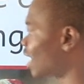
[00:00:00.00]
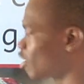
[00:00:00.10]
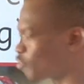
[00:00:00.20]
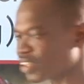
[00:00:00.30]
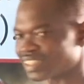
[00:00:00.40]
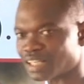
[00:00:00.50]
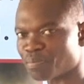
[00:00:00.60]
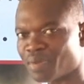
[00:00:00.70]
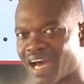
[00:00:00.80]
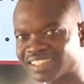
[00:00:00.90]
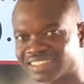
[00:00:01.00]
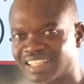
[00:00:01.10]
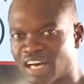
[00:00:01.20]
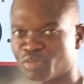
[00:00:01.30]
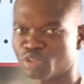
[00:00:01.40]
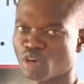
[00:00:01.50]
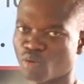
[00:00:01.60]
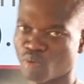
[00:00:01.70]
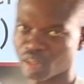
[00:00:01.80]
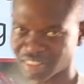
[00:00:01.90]
Chaff is the part that we
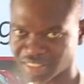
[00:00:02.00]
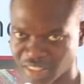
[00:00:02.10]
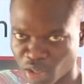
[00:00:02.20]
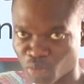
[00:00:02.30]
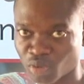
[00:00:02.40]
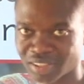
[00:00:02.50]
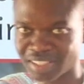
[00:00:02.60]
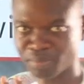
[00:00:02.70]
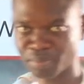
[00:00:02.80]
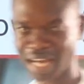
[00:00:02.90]
don't want, the unwanted